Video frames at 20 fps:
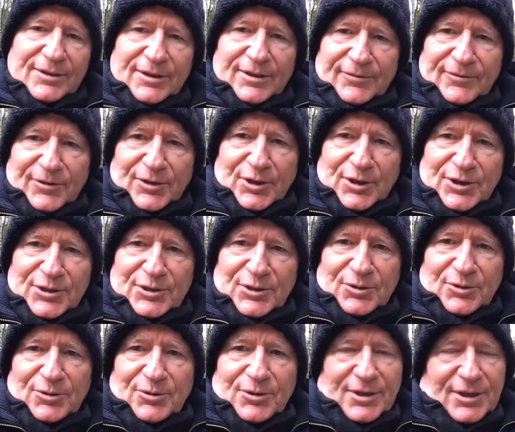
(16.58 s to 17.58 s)
advise
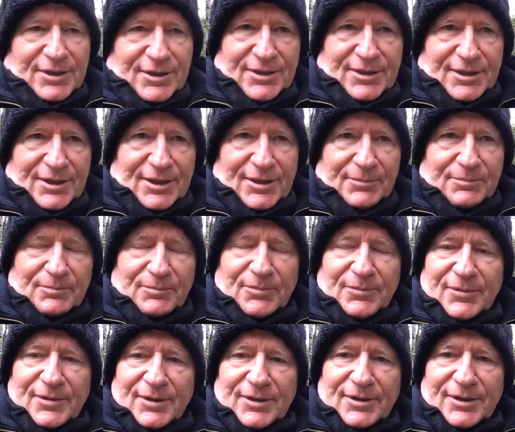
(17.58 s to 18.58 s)
you that
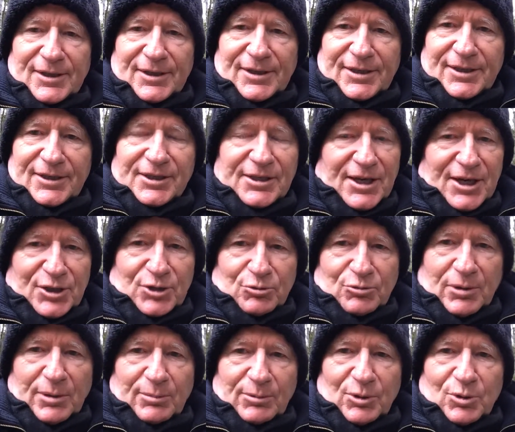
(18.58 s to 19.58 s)
the International
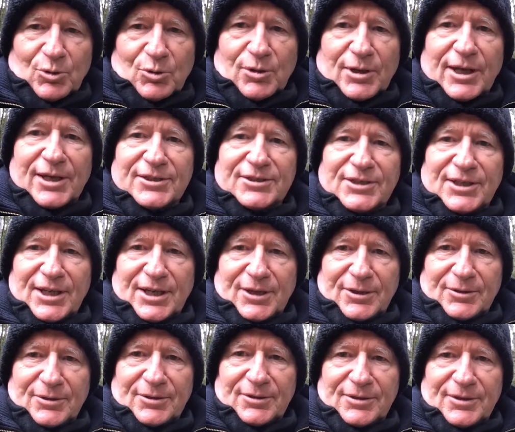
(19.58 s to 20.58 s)
Criminal Court has
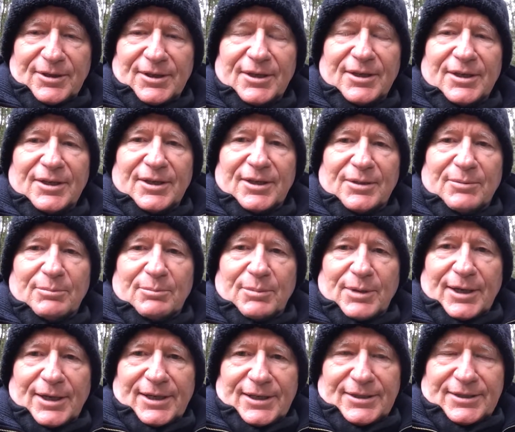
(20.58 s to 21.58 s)
now
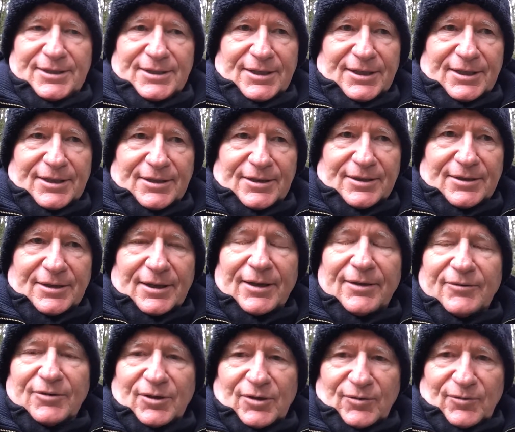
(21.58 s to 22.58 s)
made,
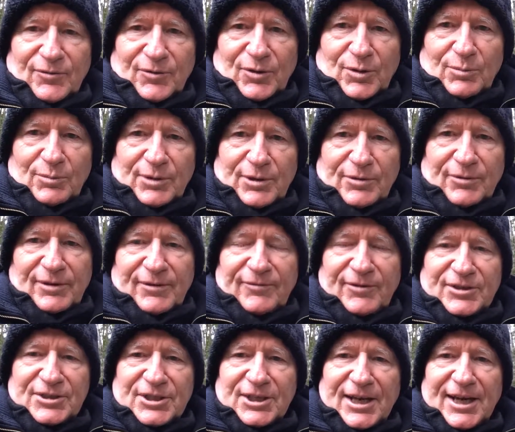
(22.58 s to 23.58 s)
have confirmed they're
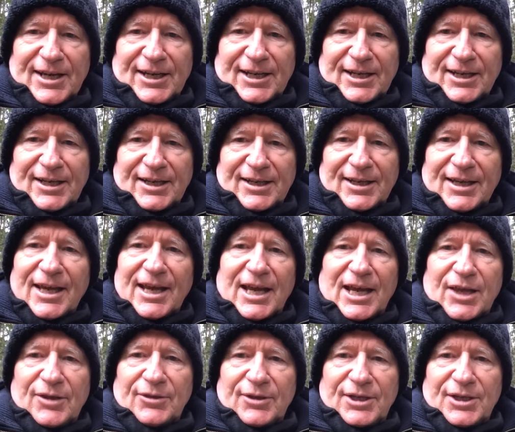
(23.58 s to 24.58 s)
investigating
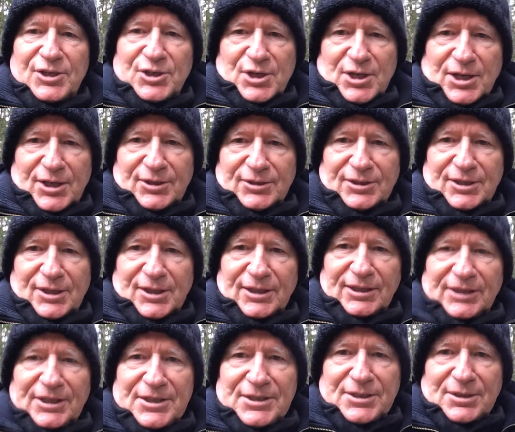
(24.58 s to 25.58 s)
Anthony Charles
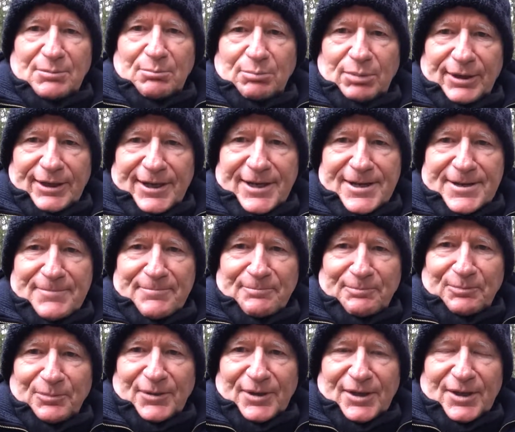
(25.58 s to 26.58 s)
Linton Blair.
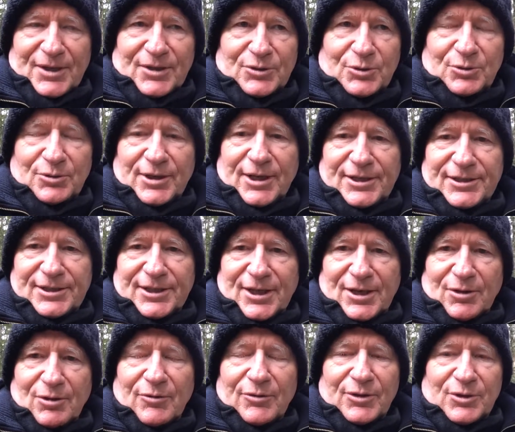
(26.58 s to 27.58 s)
2 days
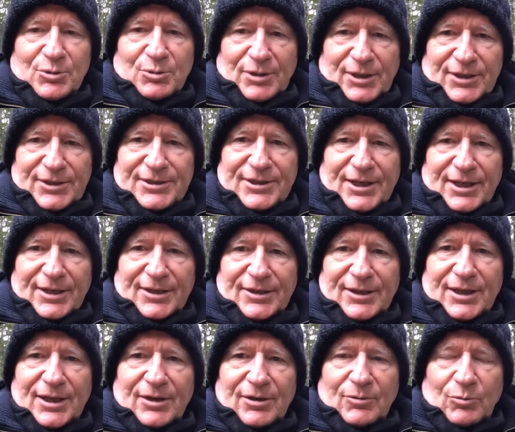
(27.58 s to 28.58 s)
ago, on the 22nd,
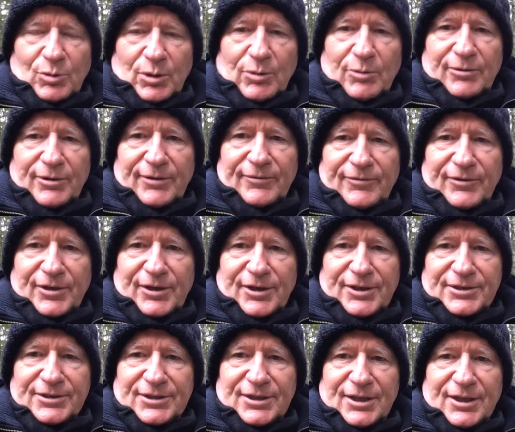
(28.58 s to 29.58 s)
that we were
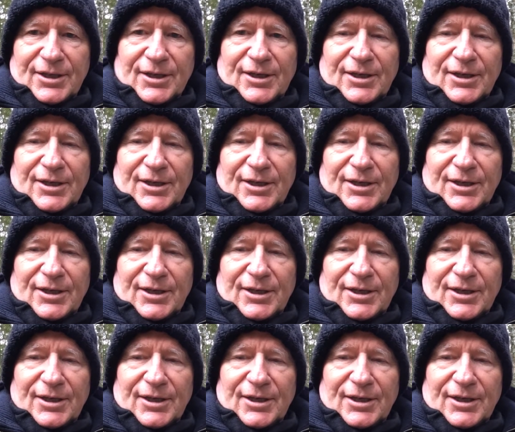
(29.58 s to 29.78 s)
advised